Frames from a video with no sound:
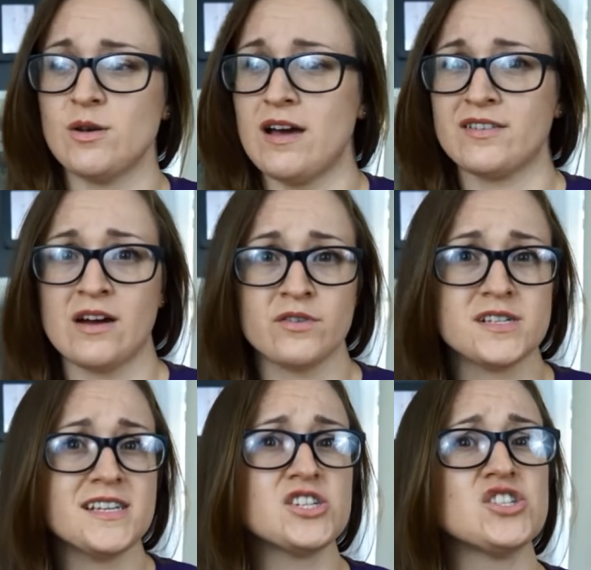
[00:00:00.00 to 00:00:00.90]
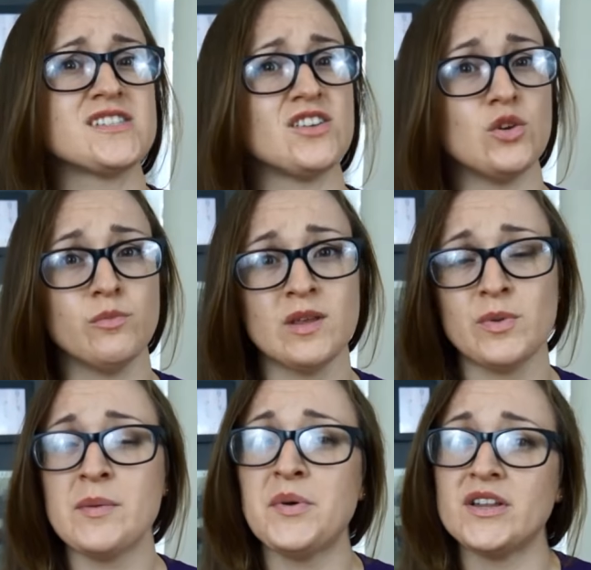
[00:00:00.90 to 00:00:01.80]
and you have conversations and you meet
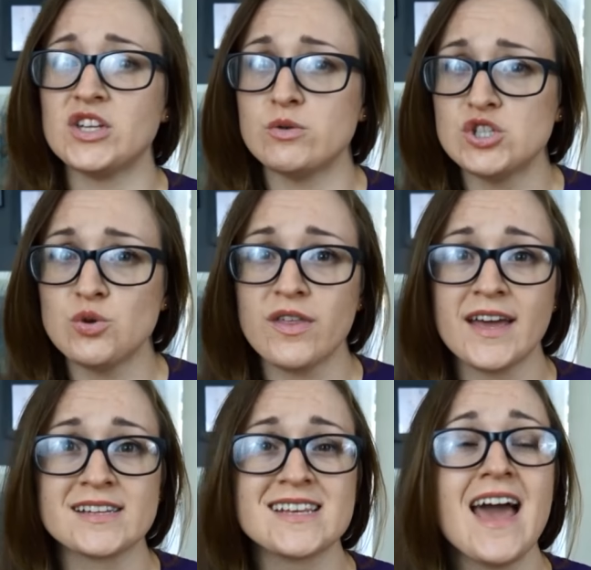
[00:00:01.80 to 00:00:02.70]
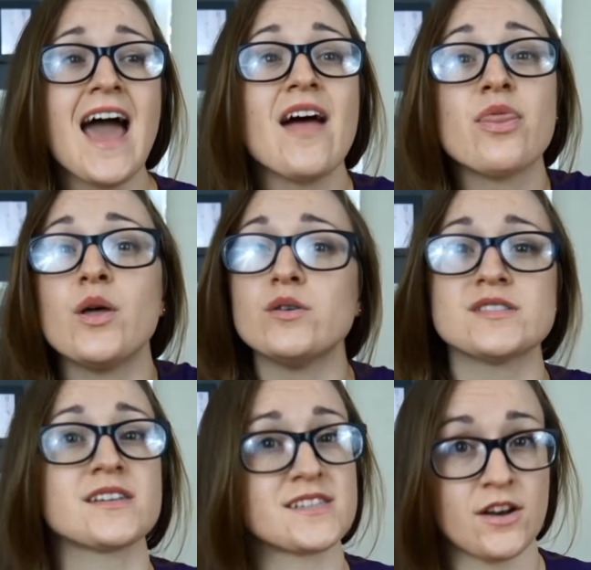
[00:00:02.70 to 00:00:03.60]
people and you do things, and those
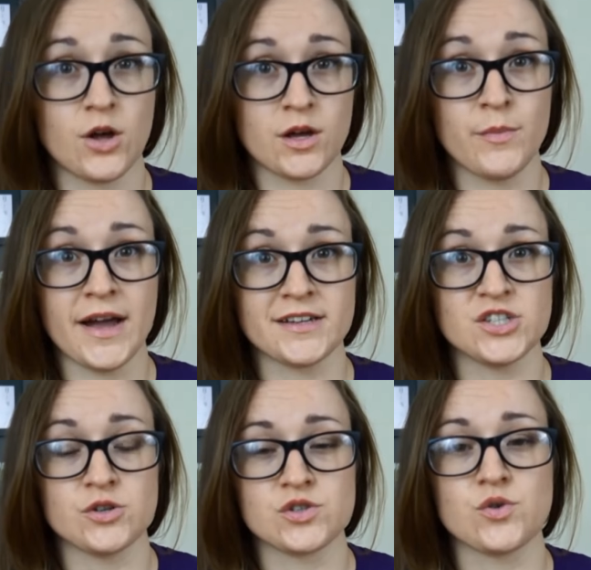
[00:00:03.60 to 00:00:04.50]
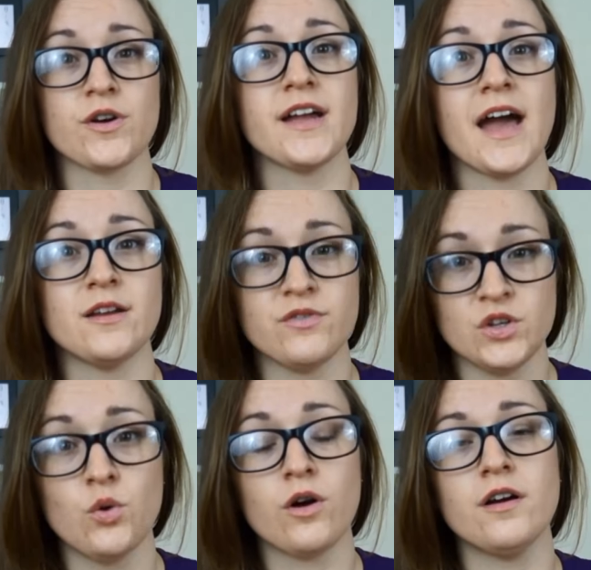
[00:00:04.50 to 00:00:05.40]
things can all come back into your story. And if
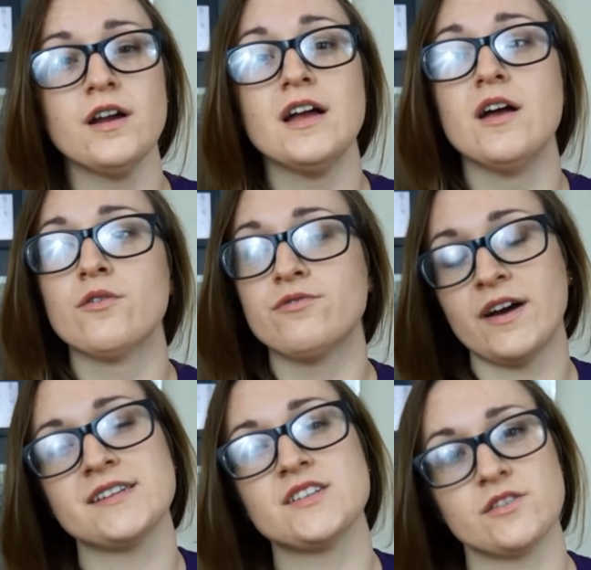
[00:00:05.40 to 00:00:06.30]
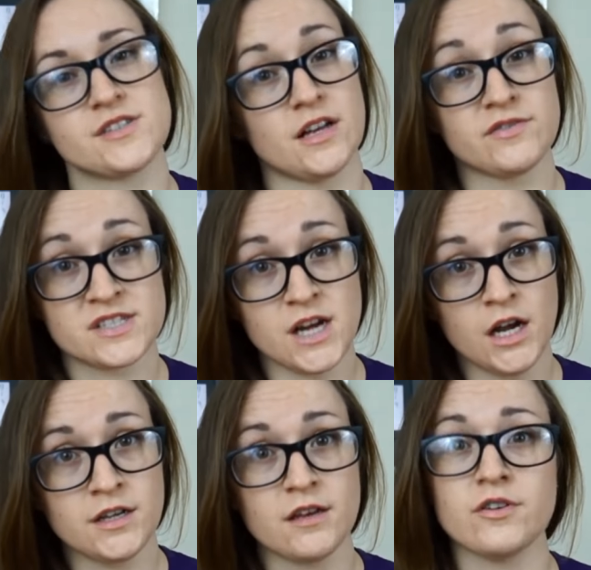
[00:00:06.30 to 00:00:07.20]
you're finding yourself
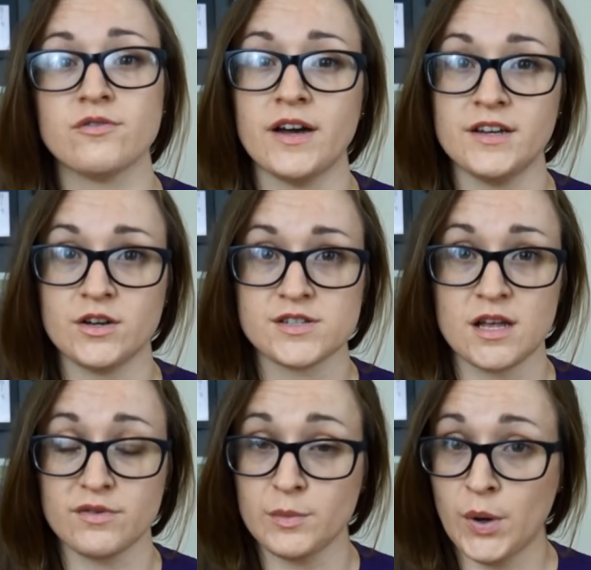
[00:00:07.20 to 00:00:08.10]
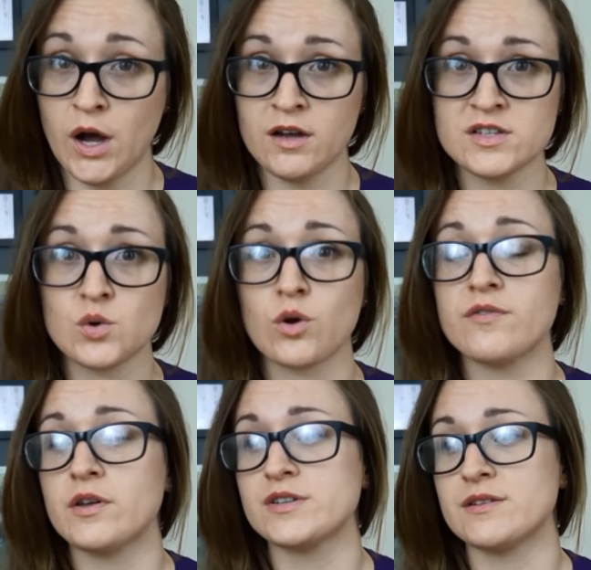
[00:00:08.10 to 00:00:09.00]
stuck, if you're finding yourself at a pause, or
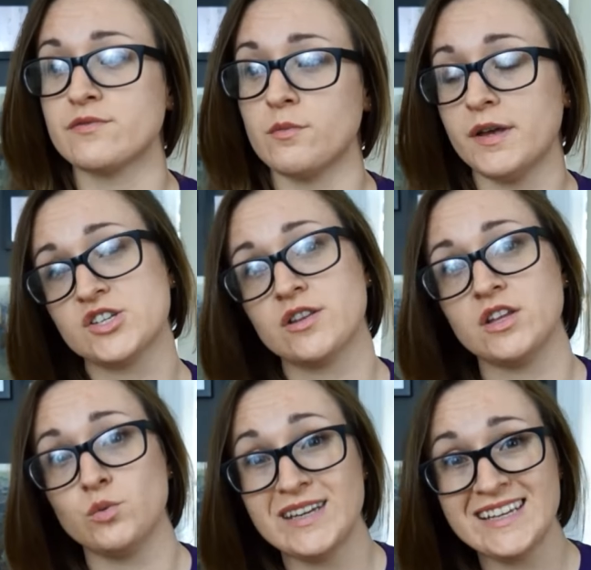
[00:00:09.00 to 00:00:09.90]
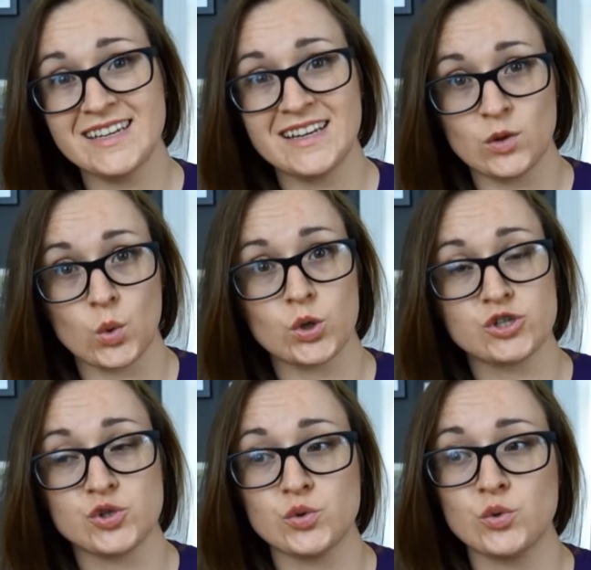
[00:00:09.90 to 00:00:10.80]
if there's information that you need in order
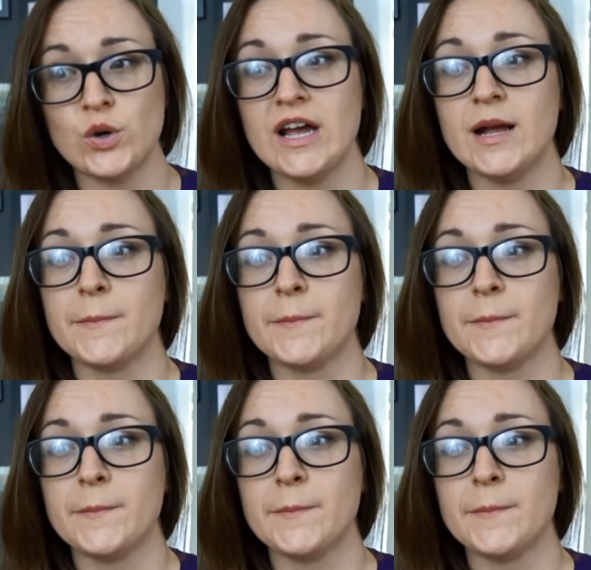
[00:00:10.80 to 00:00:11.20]
to